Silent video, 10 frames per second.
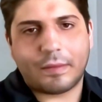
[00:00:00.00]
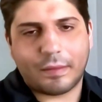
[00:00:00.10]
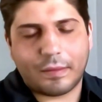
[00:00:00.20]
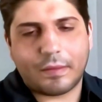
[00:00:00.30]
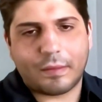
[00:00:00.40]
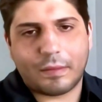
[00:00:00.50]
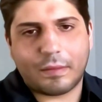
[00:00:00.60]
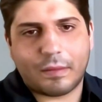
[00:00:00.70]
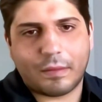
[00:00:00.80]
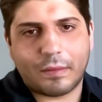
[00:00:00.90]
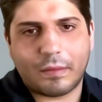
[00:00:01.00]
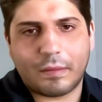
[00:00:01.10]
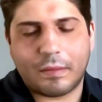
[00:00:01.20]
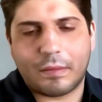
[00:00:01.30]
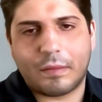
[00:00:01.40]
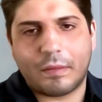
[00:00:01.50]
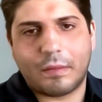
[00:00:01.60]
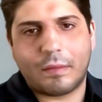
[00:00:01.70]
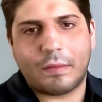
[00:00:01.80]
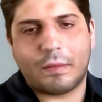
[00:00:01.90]

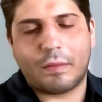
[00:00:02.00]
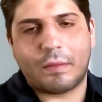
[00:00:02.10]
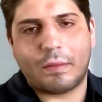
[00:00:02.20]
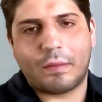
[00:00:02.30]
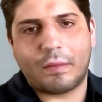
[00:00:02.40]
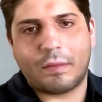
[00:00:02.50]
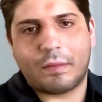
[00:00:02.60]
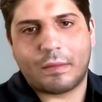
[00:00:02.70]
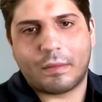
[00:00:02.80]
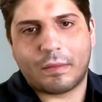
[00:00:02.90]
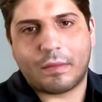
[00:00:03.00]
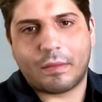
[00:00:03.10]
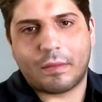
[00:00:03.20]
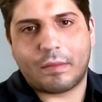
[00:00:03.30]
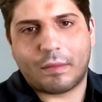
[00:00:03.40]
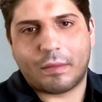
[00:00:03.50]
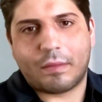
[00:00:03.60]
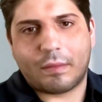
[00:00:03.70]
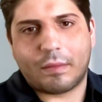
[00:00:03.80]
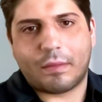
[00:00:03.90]

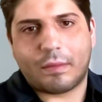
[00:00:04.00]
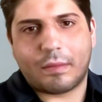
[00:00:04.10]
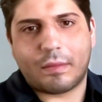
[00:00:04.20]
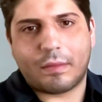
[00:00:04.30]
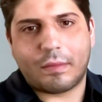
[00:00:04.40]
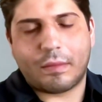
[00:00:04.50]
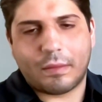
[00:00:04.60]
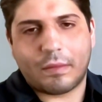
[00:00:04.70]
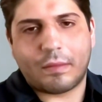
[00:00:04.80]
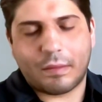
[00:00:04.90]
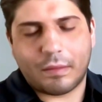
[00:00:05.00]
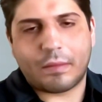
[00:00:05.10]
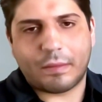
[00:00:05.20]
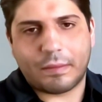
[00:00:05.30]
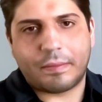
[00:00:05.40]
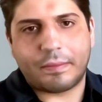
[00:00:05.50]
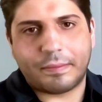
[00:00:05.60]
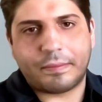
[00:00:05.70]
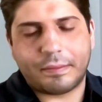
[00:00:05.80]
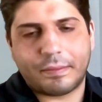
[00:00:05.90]

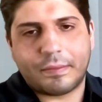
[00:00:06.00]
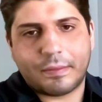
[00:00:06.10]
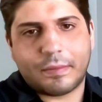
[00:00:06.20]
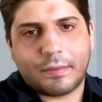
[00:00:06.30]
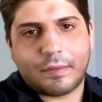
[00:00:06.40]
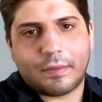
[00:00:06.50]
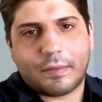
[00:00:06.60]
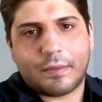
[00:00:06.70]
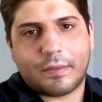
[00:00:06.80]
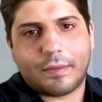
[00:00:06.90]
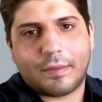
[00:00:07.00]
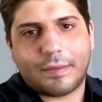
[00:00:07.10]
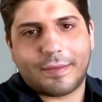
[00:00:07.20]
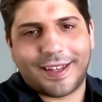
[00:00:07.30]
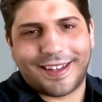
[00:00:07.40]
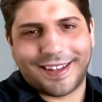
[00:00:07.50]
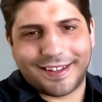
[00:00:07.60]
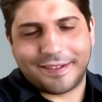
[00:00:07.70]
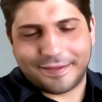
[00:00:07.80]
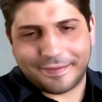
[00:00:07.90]
This person isn't speaking.